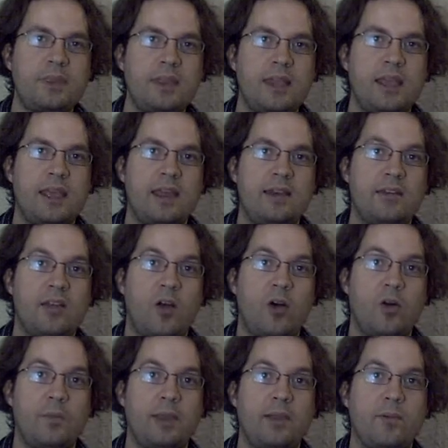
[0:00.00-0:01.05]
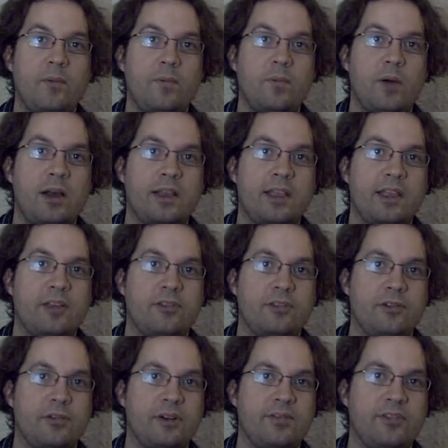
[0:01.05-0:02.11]
And I'll be walking you
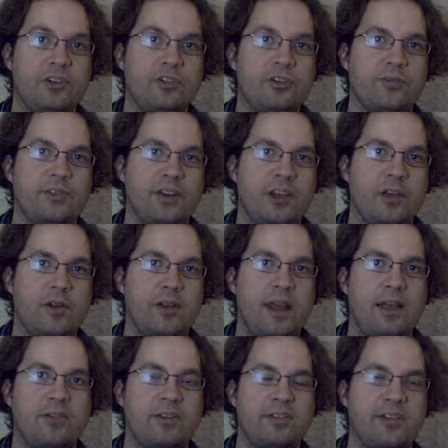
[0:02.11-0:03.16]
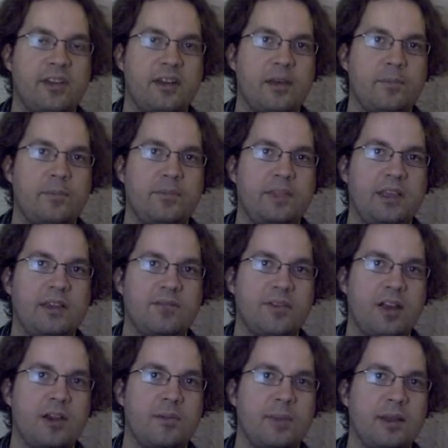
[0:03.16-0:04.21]
through in a future video on how to set up the
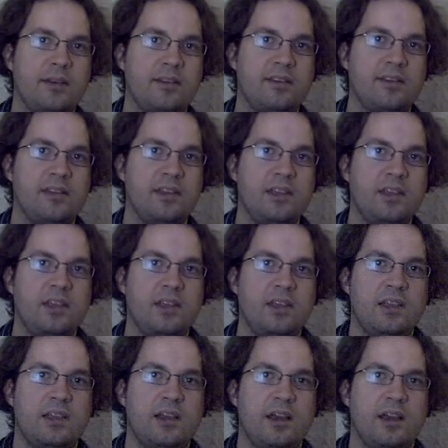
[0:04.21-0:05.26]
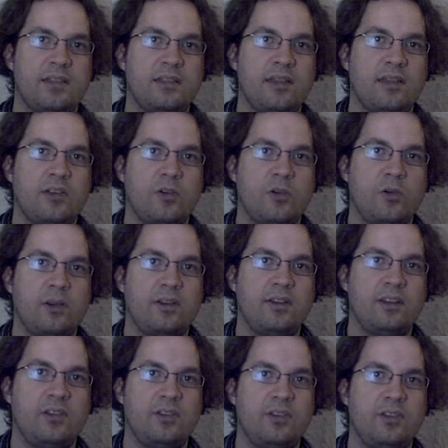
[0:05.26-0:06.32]
environment uh, that you're going to
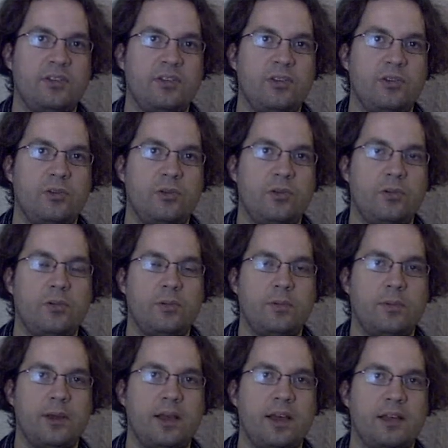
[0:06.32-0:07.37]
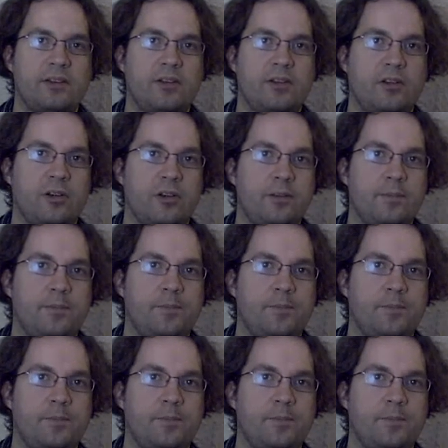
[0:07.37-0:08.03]
use to, uh, to learn.